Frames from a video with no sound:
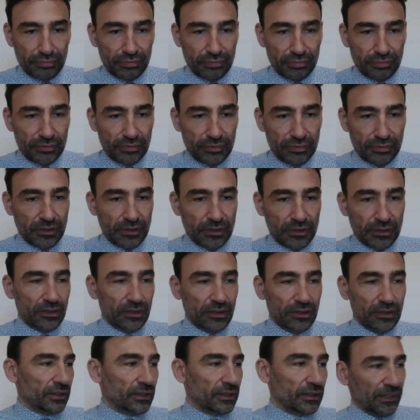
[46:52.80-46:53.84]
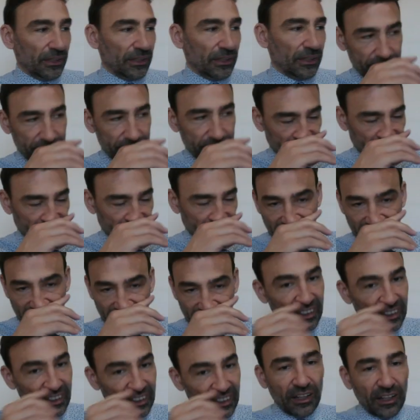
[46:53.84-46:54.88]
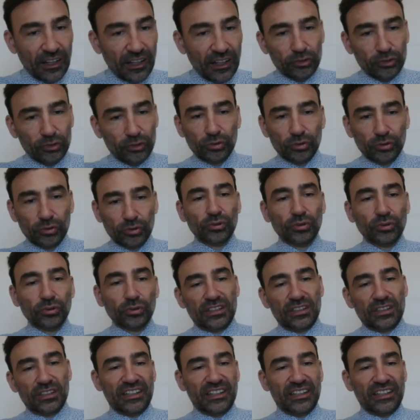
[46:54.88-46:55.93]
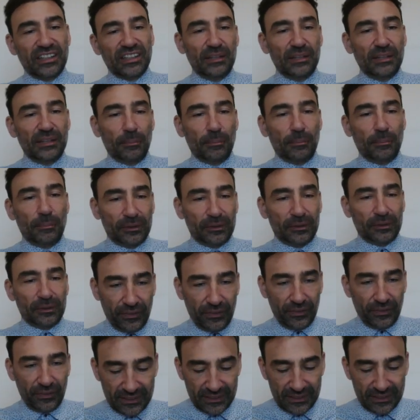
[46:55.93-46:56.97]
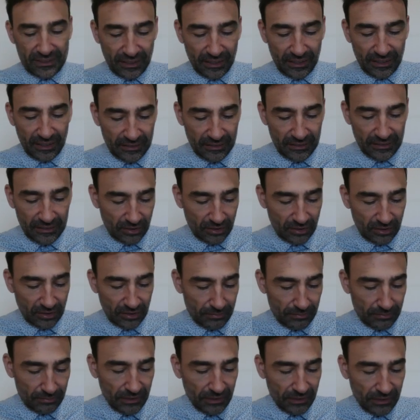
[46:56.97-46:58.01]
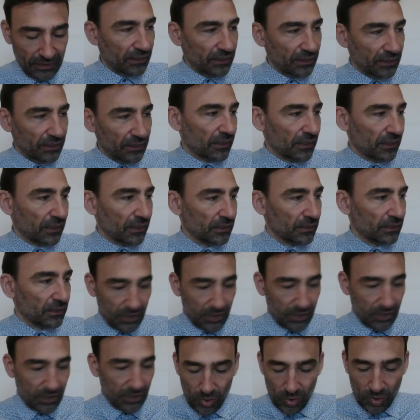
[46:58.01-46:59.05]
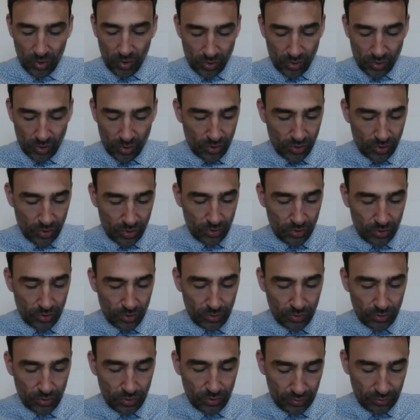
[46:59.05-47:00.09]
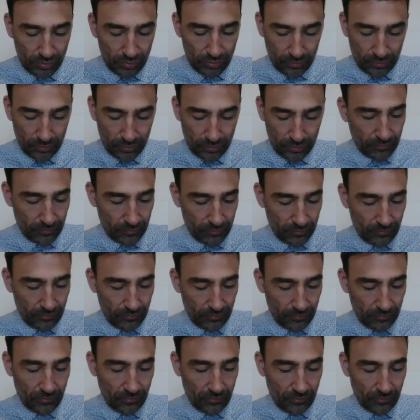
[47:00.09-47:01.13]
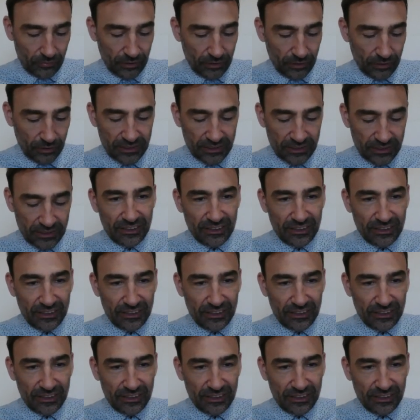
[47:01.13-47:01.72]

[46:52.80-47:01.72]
Okay, how to do the same but with Excel? So I have my data to Excel, easy